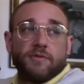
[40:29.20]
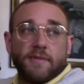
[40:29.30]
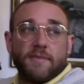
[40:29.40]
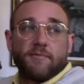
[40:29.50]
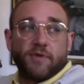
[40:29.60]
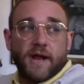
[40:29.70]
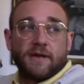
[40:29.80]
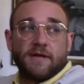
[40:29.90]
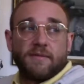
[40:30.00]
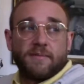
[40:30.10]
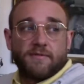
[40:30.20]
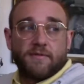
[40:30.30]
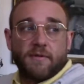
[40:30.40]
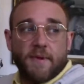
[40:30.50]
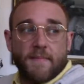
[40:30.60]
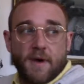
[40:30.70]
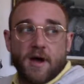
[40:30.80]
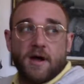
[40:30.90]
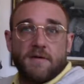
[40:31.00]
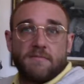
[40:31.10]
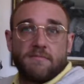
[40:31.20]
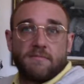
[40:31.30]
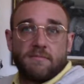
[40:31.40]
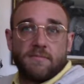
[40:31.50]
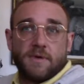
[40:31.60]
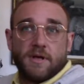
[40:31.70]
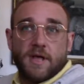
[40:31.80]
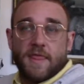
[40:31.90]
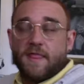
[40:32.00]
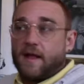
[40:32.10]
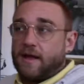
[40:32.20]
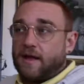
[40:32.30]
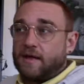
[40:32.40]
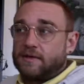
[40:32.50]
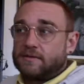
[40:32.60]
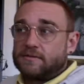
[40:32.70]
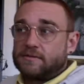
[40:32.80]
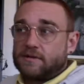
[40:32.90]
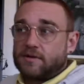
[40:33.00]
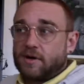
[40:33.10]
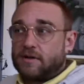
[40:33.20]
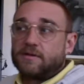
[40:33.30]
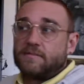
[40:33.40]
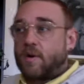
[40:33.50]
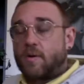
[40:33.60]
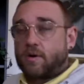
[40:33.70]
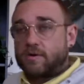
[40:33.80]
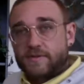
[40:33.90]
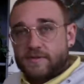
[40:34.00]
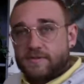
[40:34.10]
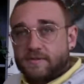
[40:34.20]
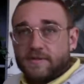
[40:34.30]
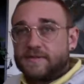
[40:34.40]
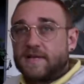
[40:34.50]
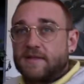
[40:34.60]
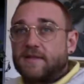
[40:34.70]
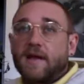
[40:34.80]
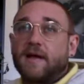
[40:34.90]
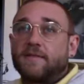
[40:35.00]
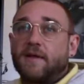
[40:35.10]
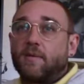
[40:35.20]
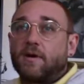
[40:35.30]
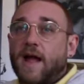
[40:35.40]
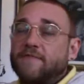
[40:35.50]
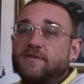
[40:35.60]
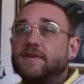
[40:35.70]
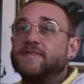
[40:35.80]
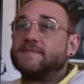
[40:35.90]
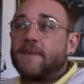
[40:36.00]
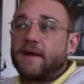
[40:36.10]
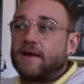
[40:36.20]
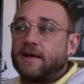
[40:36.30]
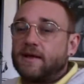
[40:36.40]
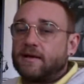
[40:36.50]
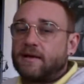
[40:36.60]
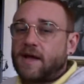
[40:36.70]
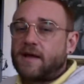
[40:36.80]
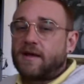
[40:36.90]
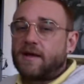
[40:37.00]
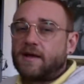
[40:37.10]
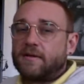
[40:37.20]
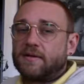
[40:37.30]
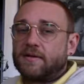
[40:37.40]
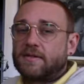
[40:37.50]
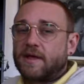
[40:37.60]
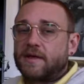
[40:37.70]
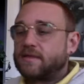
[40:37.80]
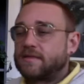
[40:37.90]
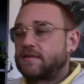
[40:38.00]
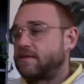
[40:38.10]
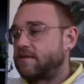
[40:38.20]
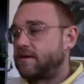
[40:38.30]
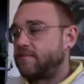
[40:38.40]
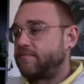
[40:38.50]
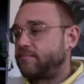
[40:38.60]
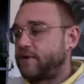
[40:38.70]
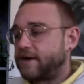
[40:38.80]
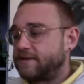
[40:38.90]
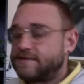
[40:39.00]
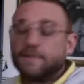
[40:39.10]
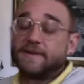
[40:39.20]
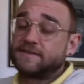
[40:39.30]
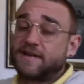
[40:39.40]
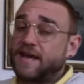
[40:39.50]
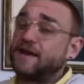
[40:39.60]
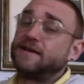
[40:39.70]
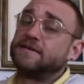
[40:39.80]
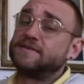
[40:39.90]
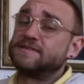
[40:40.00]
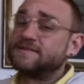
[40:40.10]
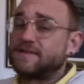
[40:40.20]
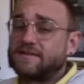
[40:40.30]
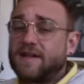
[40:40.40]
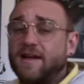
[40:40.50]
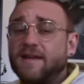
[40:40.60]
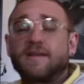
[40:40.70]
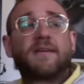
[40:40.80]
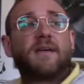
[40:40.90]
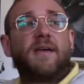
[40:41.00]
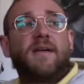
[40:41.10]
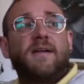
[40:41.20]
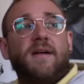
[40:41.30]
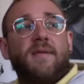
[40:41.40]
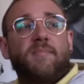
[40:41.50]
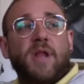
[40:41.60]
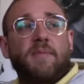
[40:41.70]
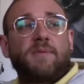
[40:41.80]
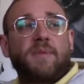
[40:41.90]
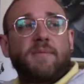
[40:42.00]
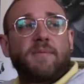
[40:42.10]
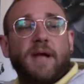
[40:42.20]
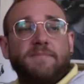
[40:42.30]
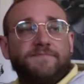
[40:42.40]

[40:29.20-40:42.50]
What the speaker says: women pregnant before my mom and called them whores and said that they were after his money and like the pregnancy wasn't his and like blah, blah, blah, blah, blah.